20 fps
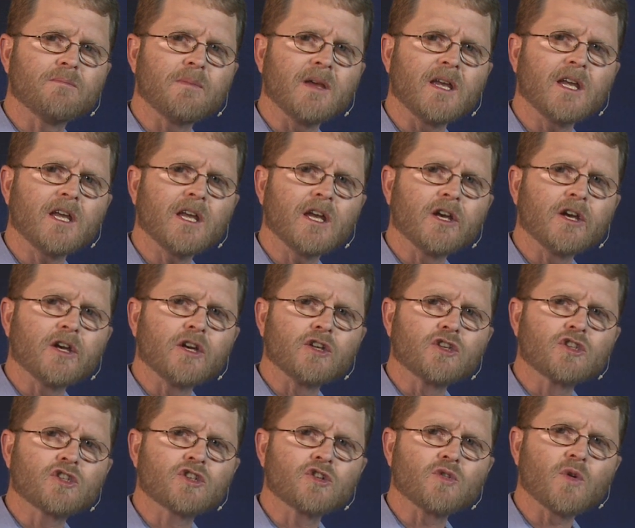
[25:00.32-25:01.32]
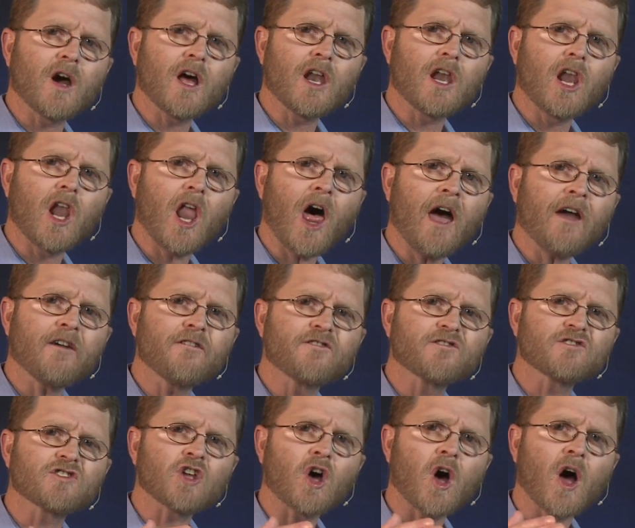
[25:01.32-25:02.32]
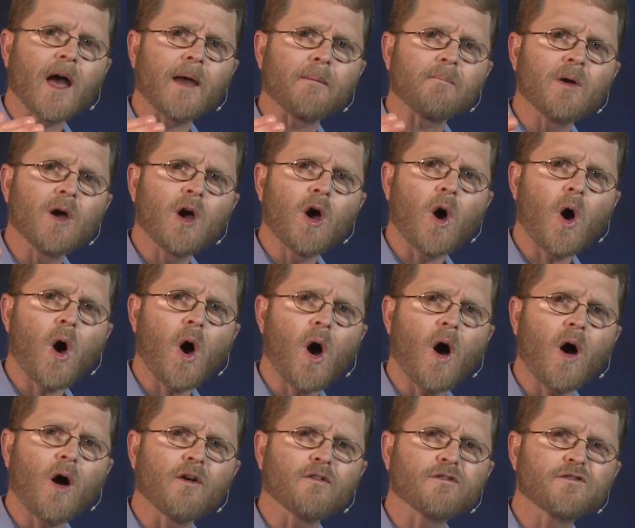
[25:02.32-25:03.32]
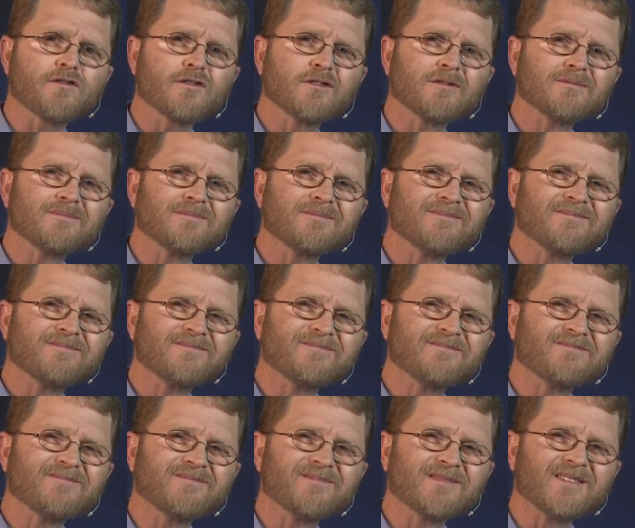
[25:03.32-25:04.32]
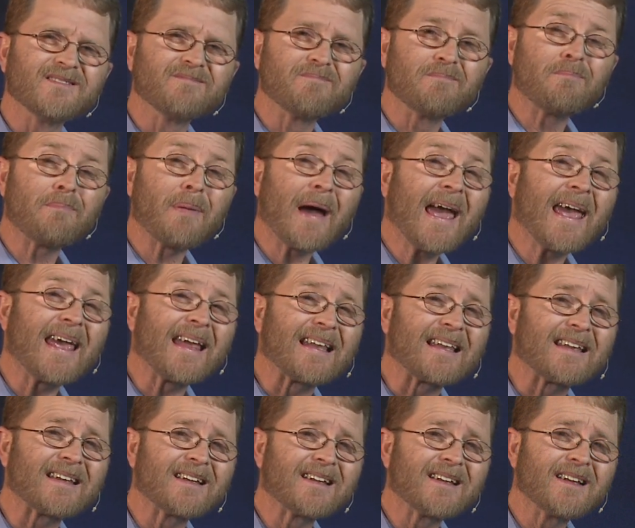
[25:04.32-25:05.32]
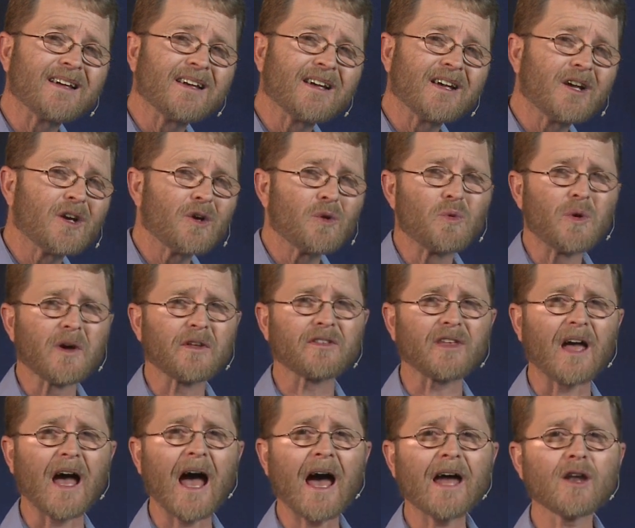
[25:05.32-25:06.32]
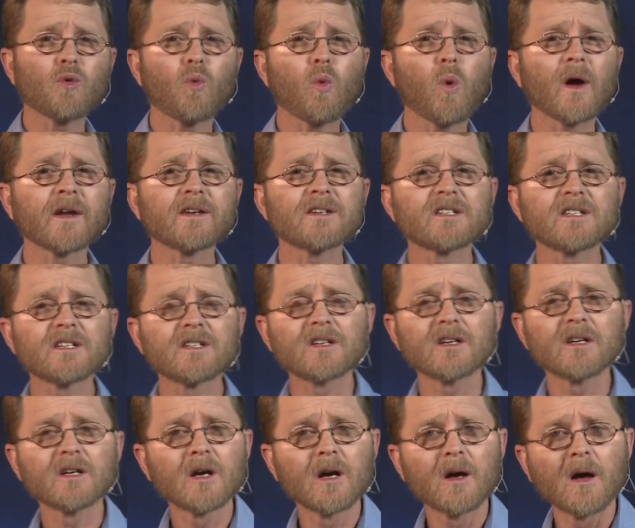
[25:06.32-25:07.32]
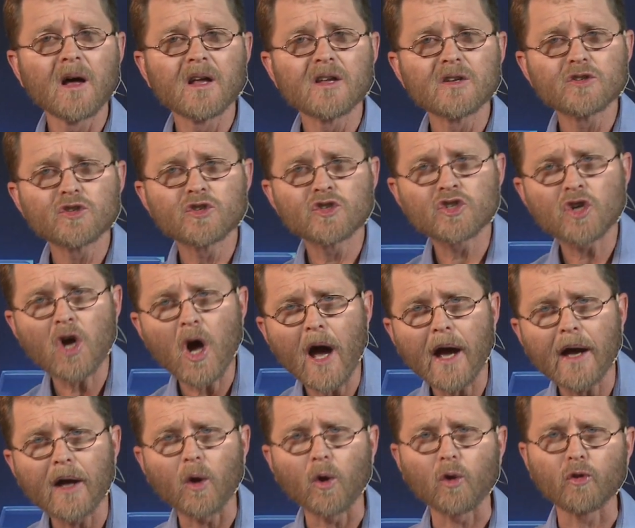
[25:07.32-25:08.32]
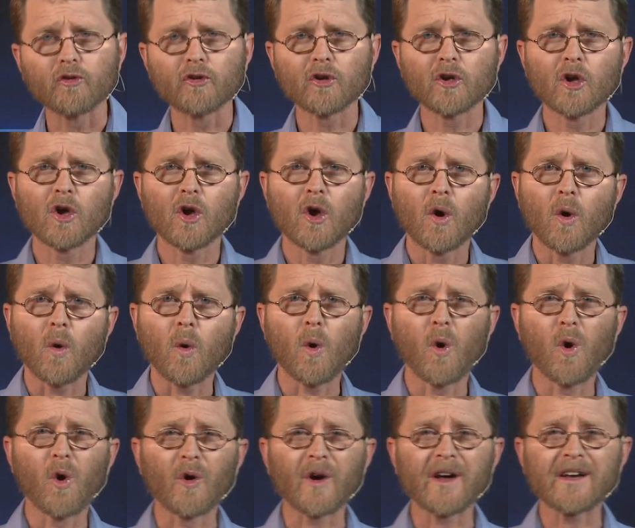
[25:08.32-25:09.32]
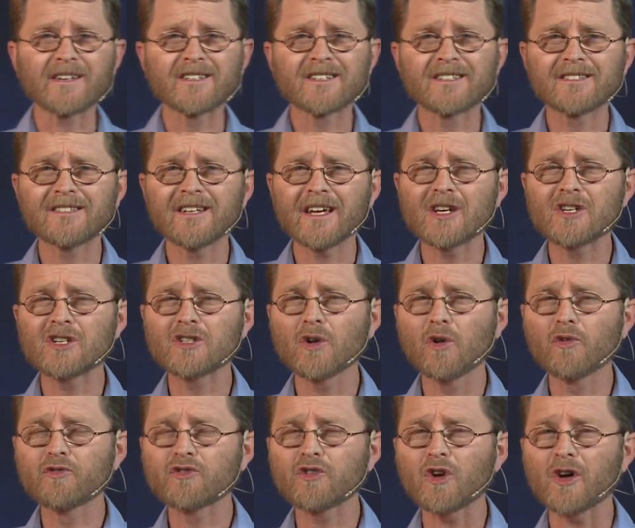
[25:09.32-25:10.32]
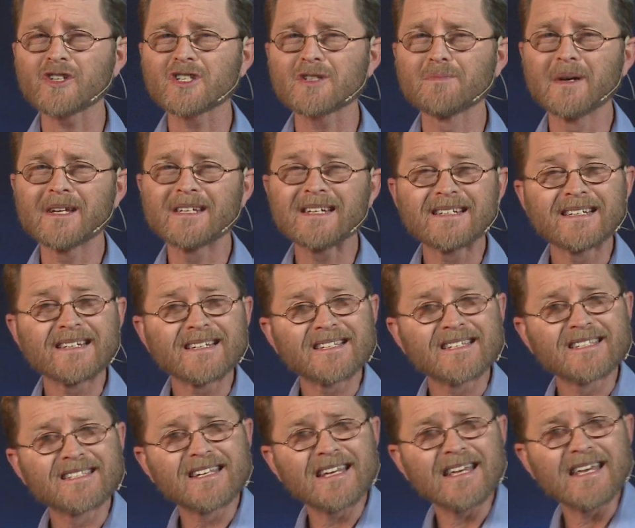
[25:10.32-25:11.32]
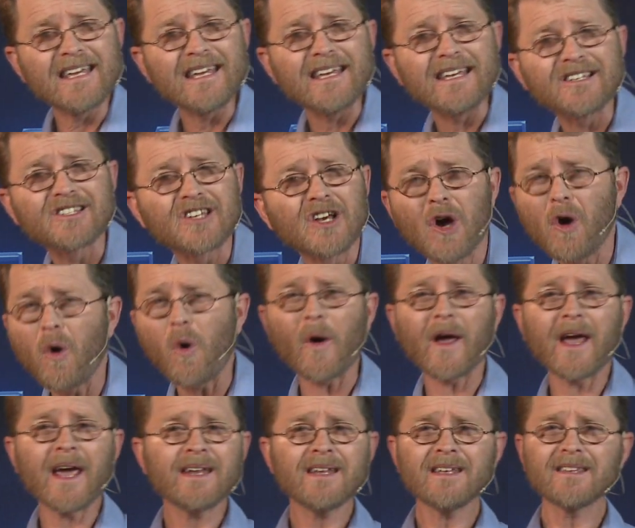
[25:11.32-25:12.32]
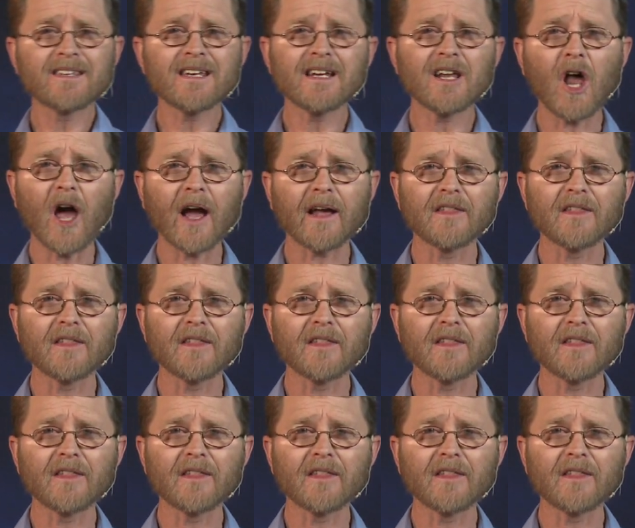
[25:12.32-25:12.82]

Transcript: me to a lifetime of pain with an unwanted child or a sexual transmitted disease or anything like